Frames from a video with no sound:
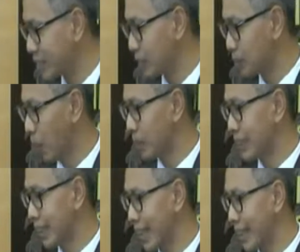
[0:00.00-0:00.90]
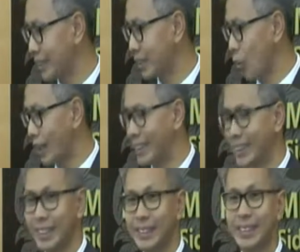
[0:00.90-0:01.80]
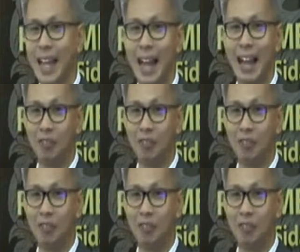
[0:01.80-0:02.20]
response against questions I have